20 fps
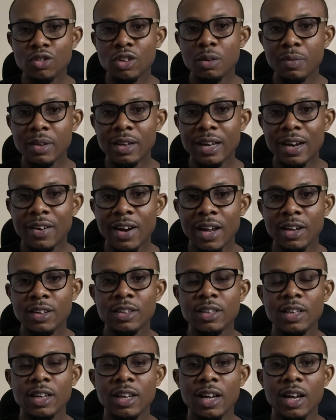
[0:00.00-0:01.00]
something
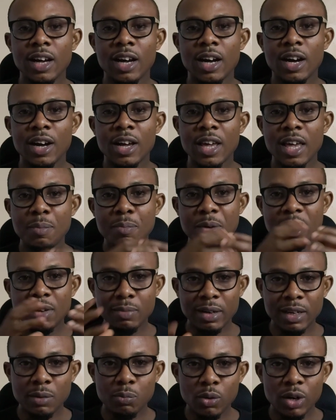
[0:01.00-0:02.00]
around image
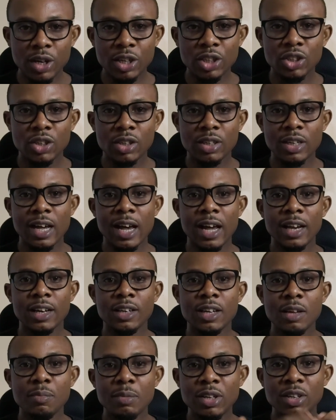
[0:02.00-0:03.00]
manipulation
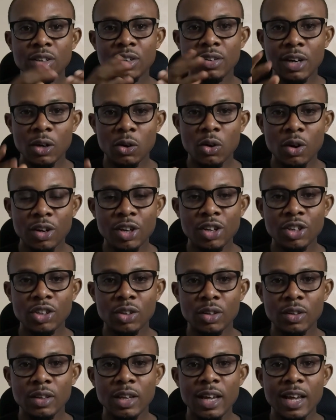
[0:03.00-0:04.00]
and image
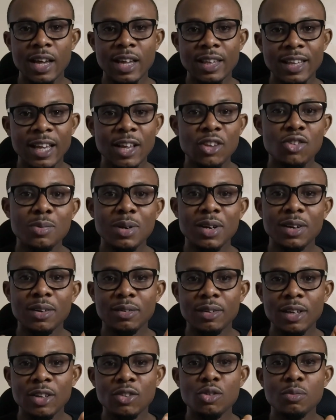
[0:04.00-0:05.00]
recognition, then
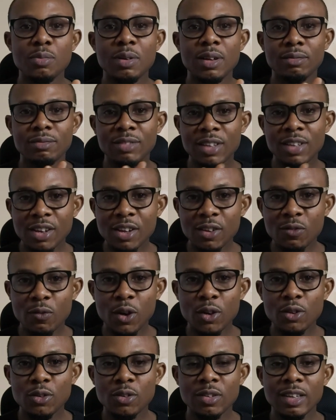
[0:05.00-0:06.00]
it will be tedious for
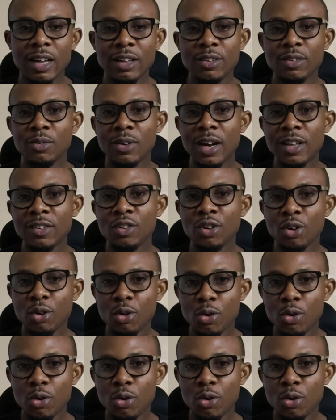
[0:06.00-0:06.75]
you to start to write your